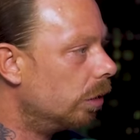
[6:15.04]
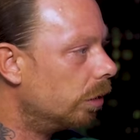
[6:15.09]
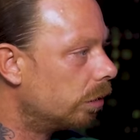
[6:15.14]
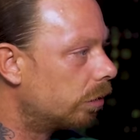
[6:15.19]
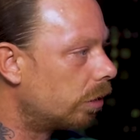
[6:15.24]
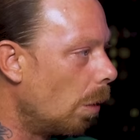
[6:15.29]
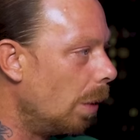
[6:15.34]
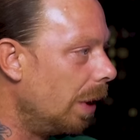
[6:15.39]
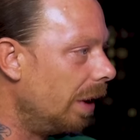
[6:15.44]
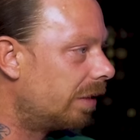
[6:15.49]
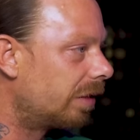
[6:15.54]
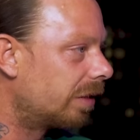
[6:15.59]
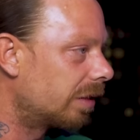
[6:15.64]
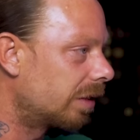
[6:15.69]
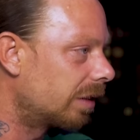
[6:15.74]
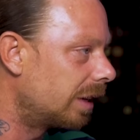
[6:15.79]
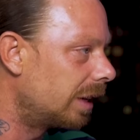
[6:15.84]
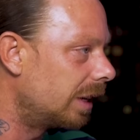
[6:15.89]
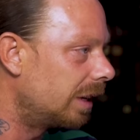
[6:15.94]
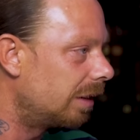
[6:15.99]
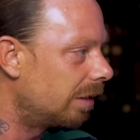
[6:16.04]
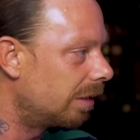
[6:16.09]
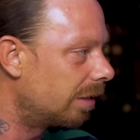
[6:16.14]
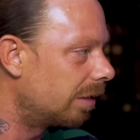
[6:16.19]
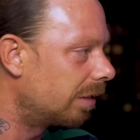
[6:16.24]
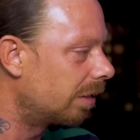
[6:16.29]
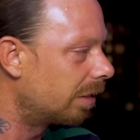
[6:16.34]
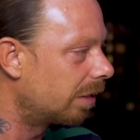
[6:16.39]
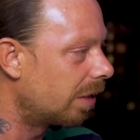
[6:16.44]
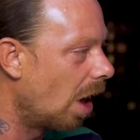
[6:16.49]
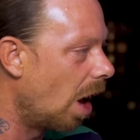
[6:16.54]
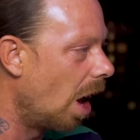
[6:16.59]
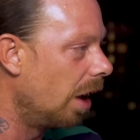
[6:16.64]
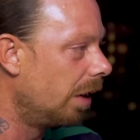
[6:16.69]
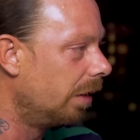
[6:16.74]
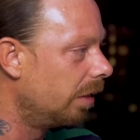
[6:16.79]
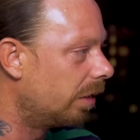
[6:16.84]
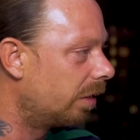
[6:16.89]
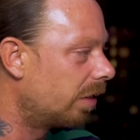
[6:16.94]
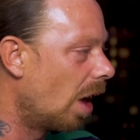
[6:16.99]
so it's
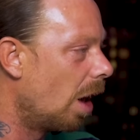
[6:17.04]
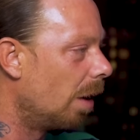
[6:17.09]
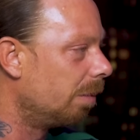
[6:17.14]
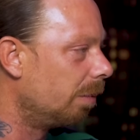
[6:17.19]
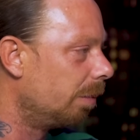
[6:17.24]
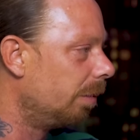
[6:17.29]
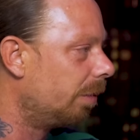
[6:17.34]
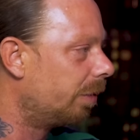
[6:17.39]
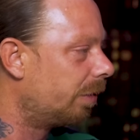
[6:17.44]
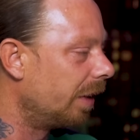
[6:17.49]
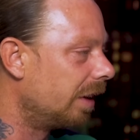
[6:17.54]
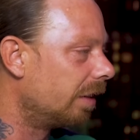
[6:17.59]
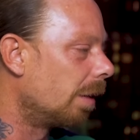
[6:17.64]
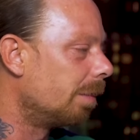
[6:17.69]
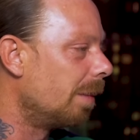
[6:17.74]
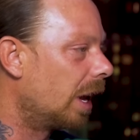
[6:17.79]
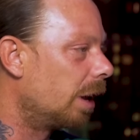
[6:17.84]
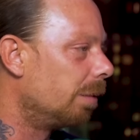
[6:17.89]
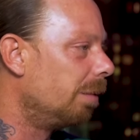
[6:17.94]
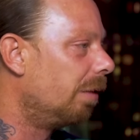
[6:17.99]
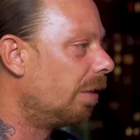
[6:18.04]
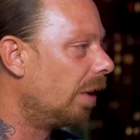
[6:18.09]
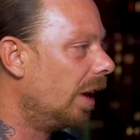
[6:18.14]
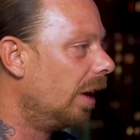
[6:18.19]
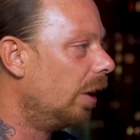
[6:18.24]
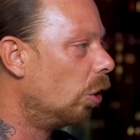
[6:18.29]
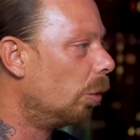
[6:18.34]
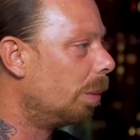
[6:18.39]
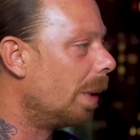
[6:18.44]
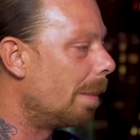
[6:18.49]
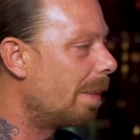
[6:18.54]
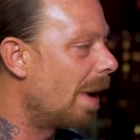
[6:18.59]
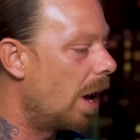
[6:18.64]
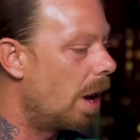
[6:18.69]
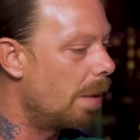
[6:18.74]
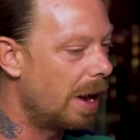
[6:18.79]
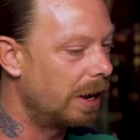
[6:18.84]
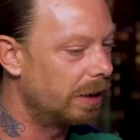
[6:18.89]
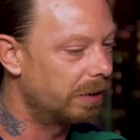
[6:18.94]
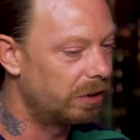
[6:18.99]
certain certain things are making me feel a little bit
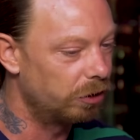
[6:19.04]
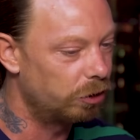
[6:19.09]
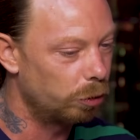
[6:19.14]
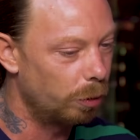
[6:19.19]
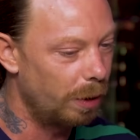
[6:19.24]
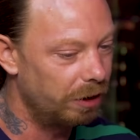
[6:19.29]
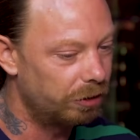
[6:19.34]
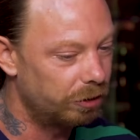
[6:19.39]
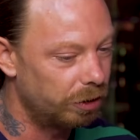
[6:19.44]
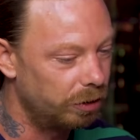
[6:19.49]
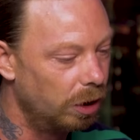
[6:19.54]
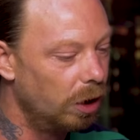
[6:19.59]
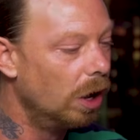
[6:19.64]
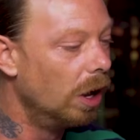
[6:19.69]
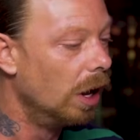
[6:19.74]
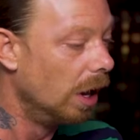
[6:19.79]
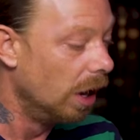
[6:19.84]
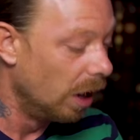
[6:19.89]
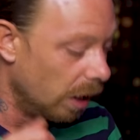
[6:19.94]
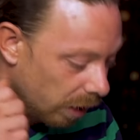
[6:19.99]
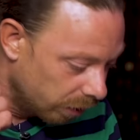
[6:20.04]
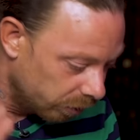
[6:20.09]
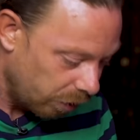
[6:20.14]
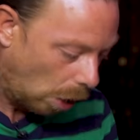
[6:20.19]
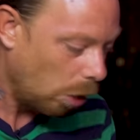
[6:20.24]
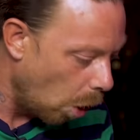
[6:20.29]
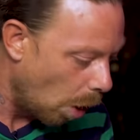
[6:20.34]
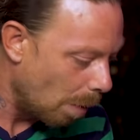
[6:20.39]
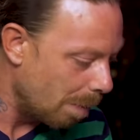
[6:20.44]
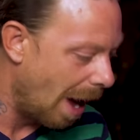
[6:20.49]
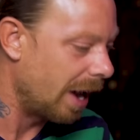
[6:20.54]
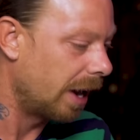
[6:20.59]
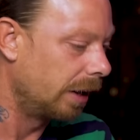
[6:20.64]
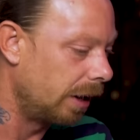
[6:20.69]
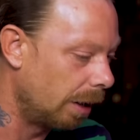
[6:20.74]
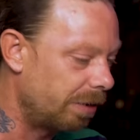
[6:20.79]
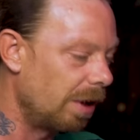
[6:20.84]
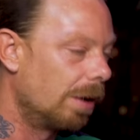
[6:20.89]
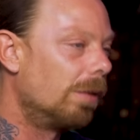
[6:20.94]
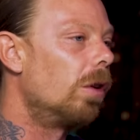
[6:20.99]
better about the situation so I got back
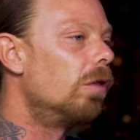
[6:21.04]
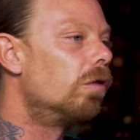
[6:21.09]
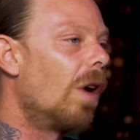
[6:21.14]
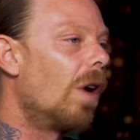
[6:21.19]
and I said